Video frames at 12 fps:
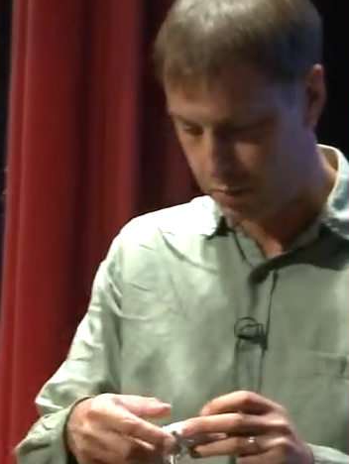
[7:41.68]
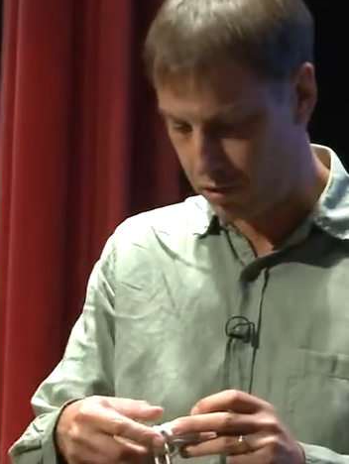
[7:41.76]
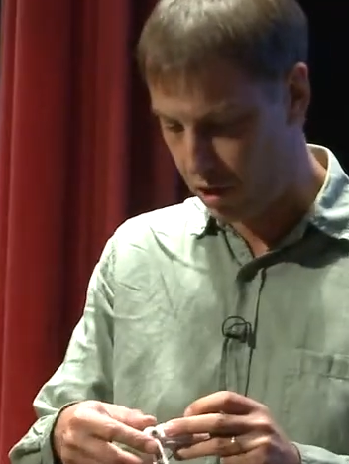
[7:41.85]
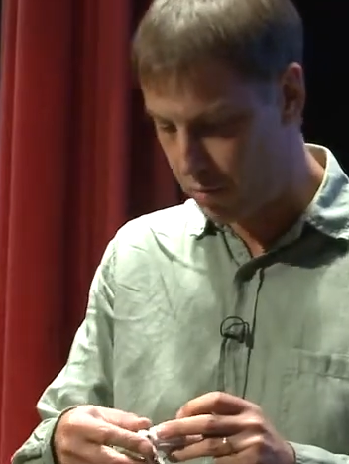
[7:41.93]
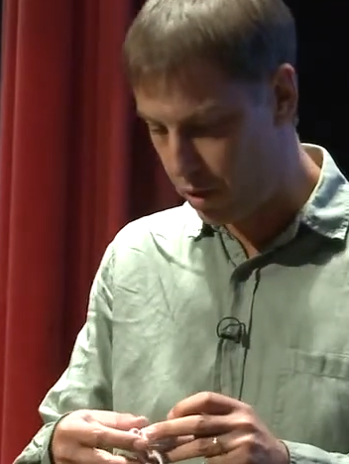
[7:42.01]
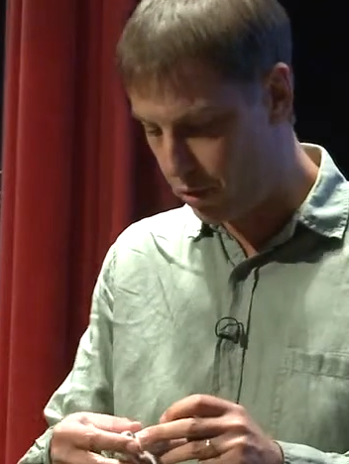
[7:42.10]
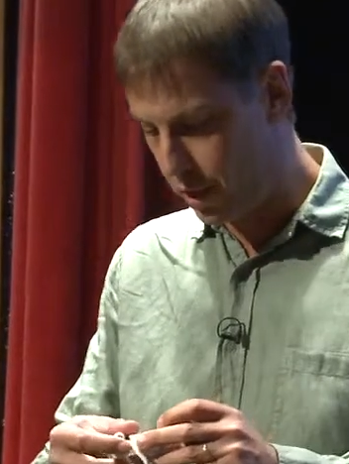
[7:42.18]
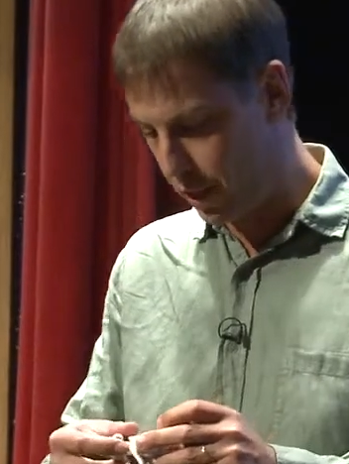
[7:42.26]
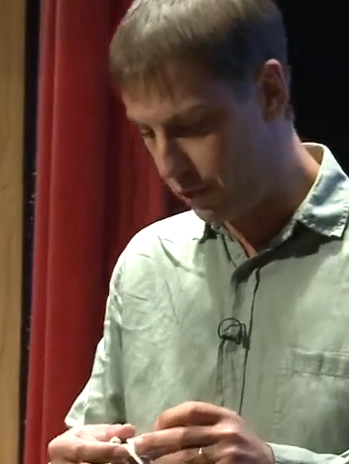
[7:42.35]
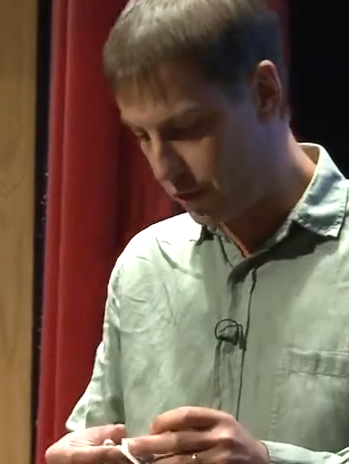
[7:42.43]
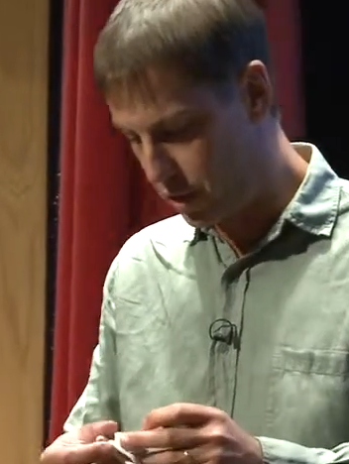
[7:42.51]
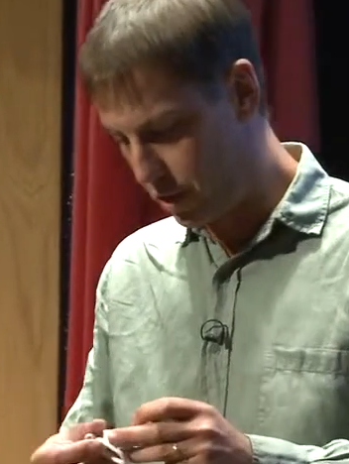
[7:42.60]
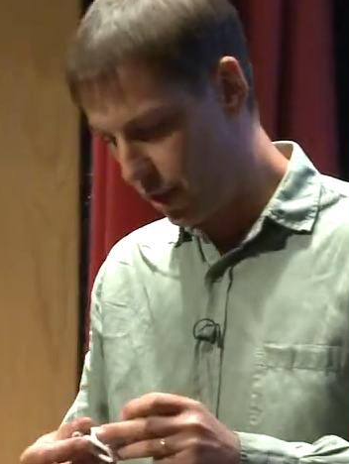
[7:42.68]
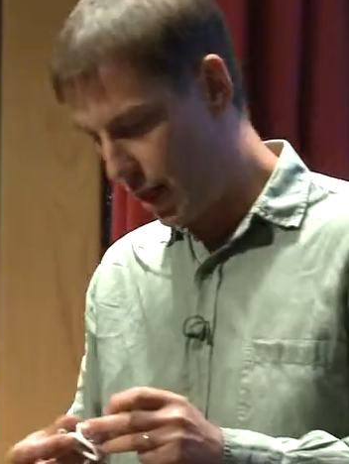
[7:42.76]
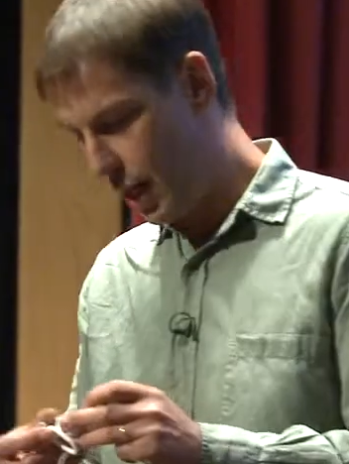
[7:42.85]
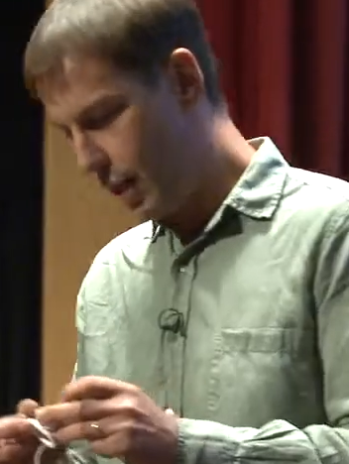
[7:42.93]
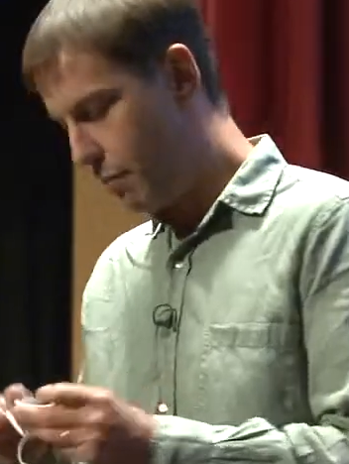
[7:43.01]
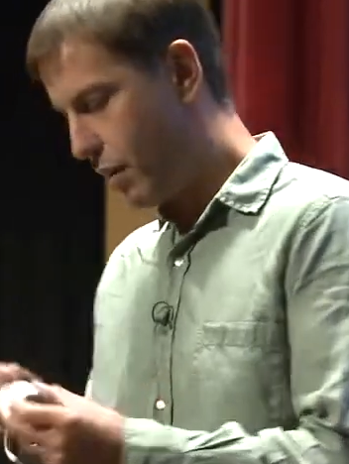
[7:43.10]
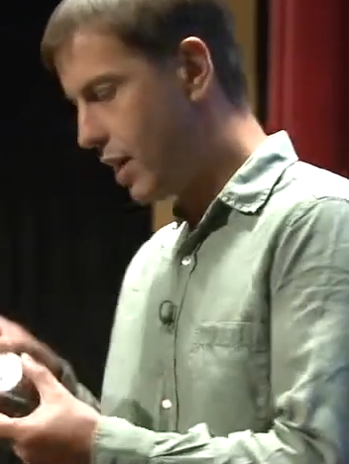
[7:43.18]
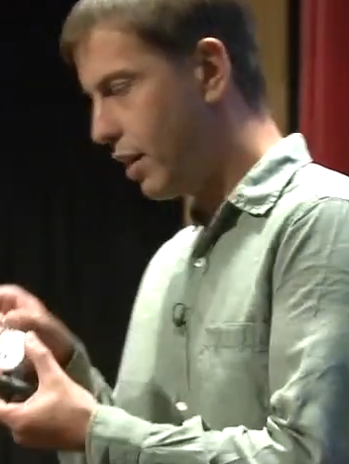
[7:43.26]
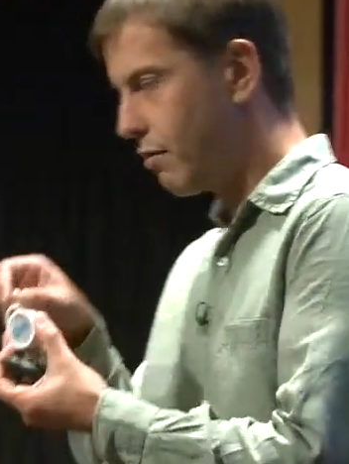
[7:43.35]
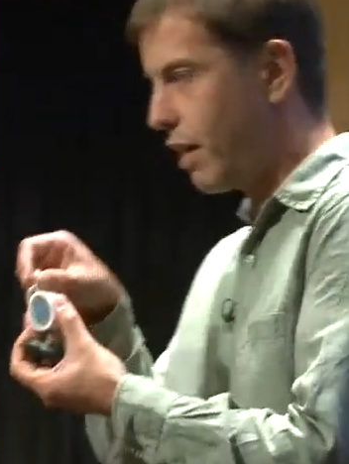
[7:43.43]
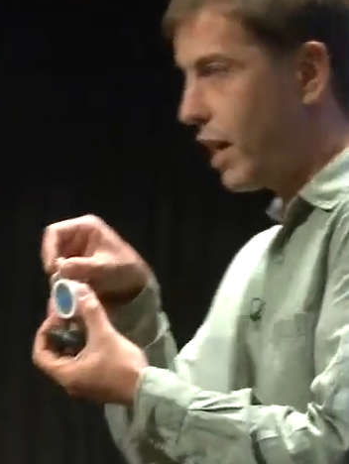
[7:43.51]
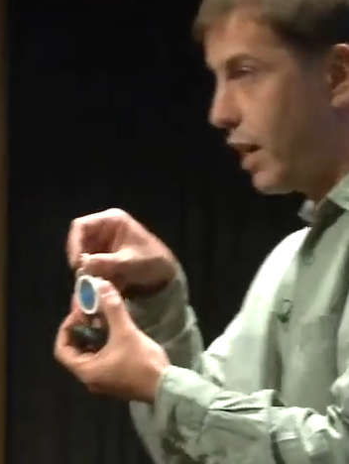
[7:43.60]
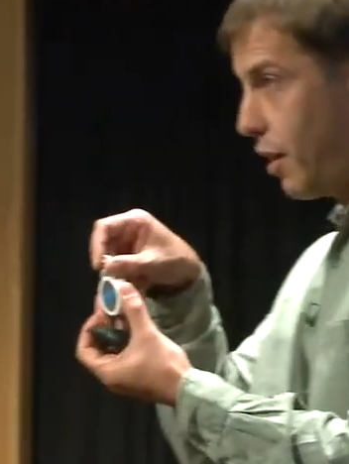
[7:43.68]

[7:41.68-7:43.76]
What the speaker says: some promo gifts, branded